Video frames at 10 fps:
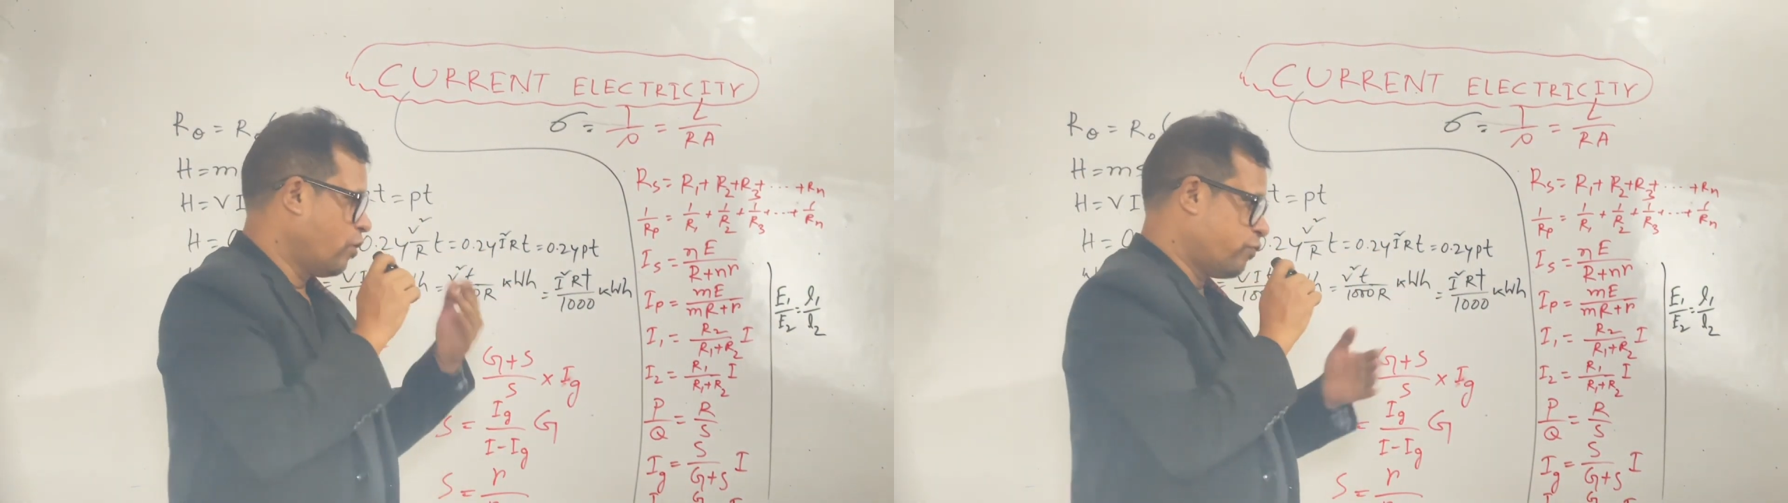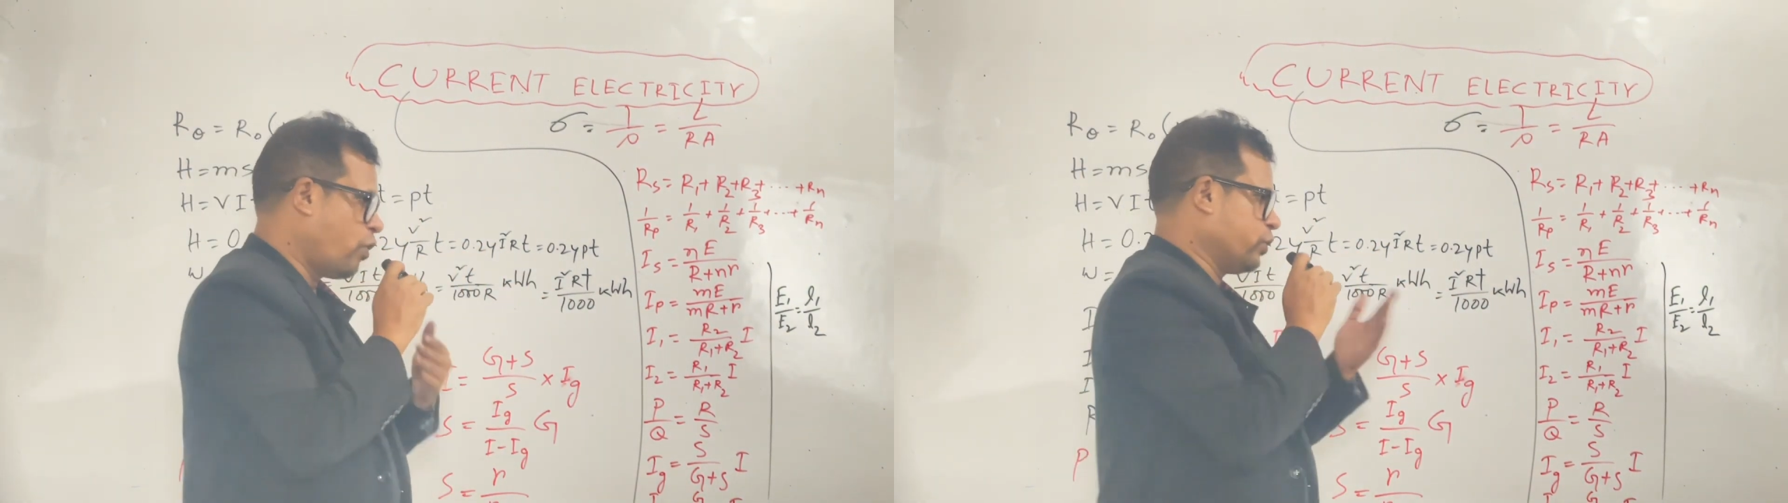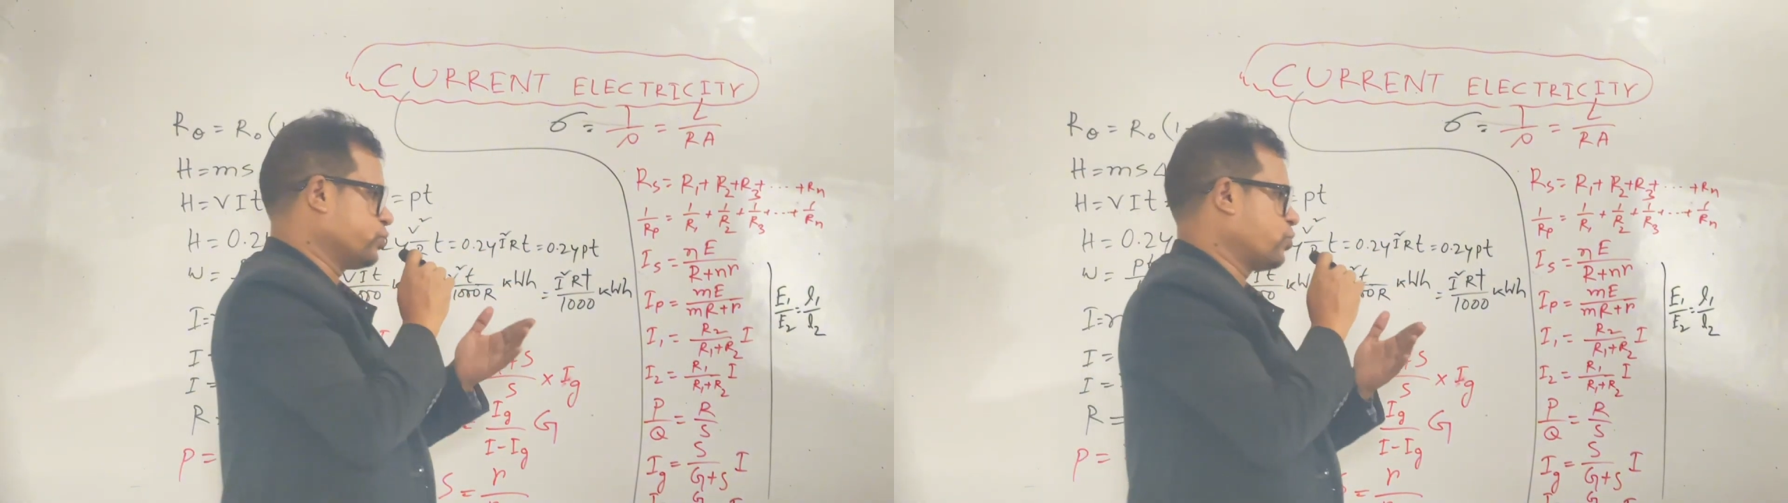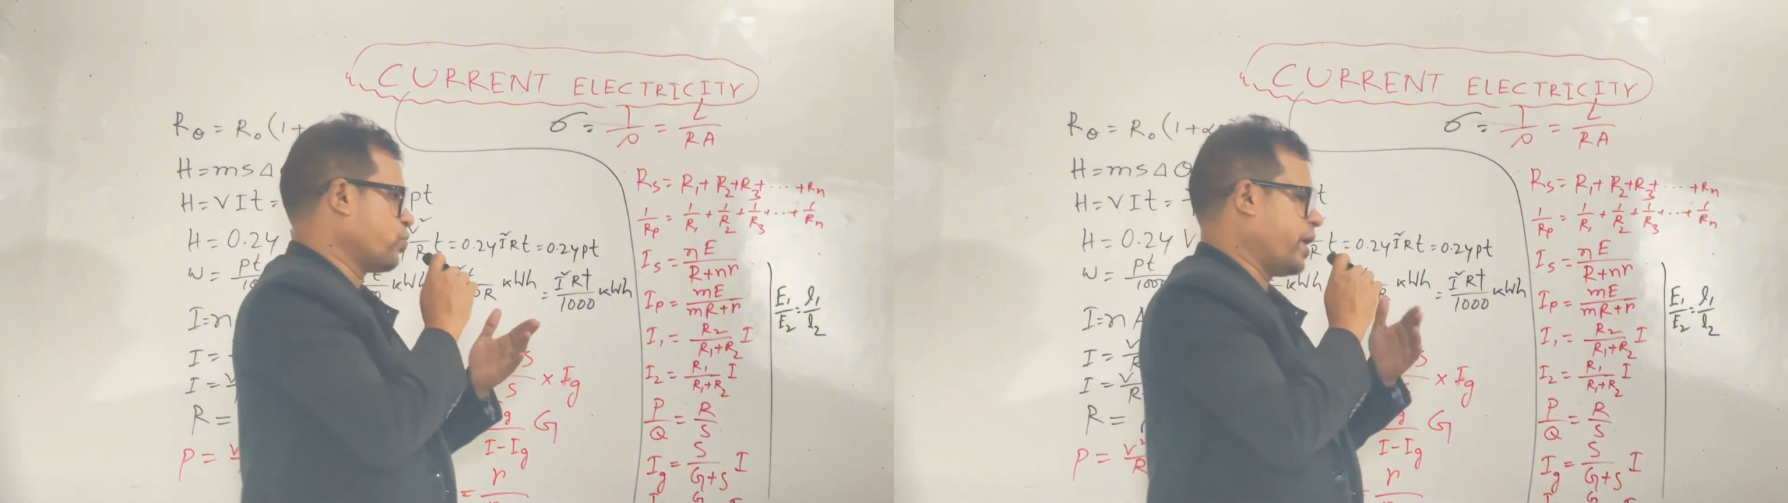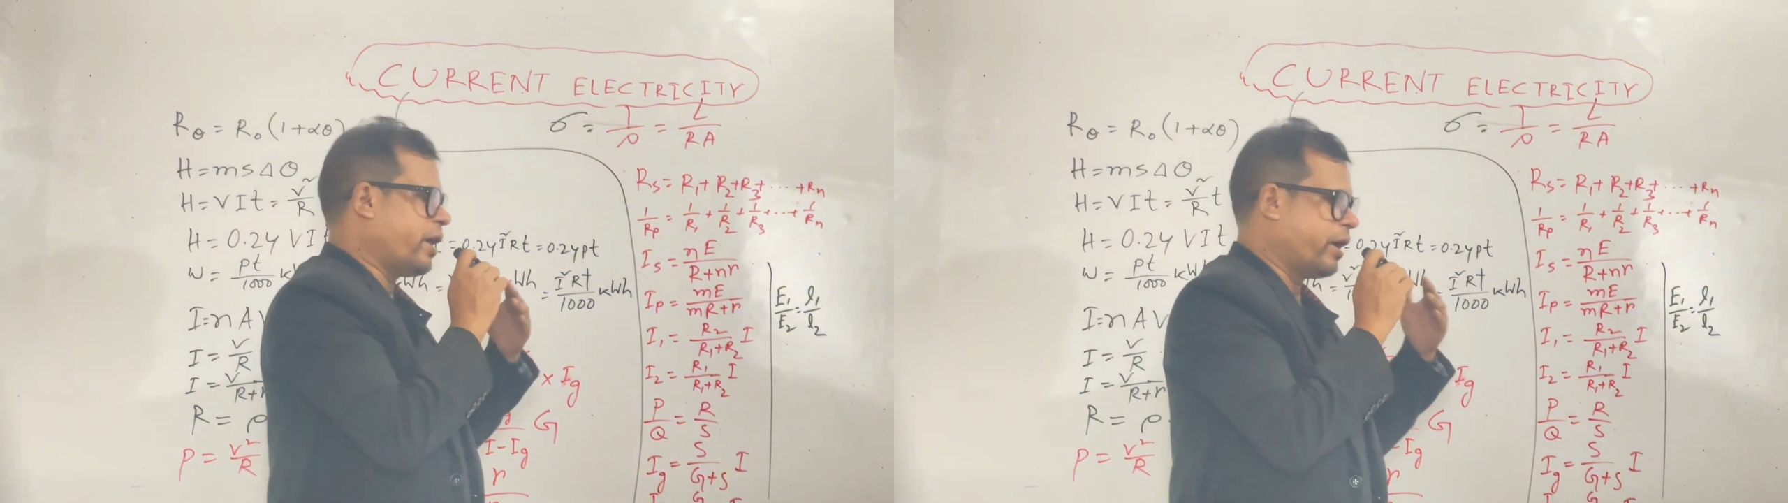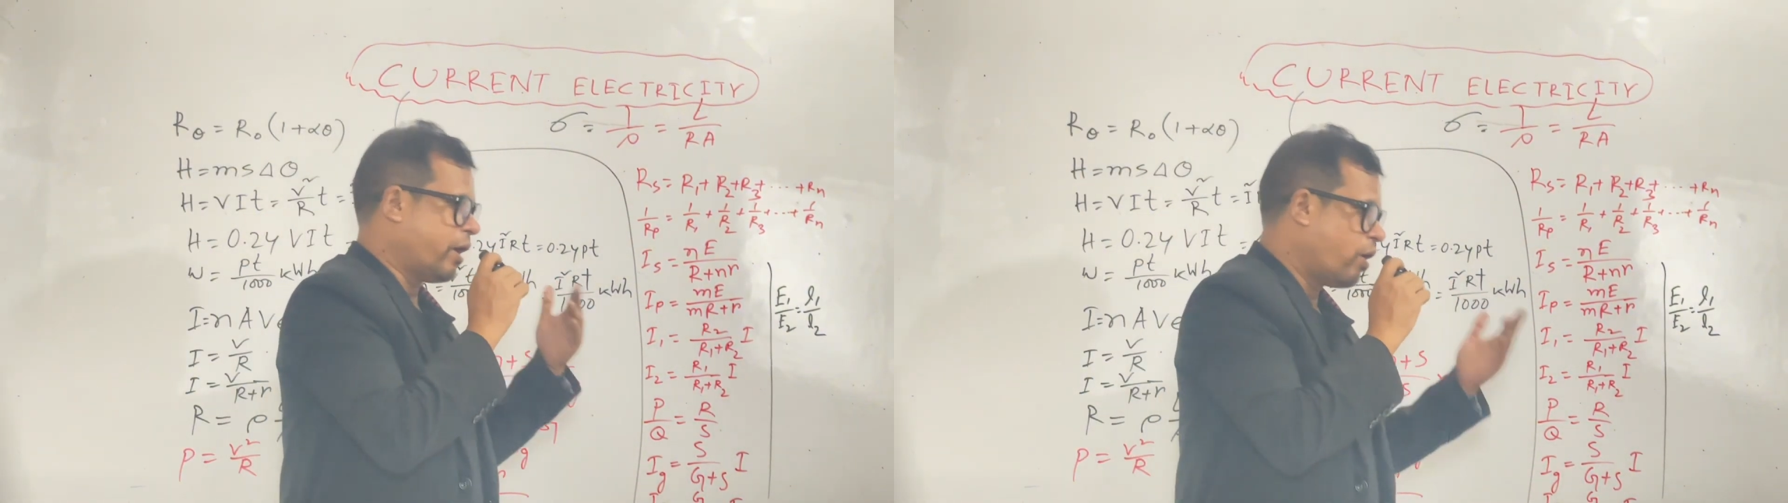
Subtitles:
flowing through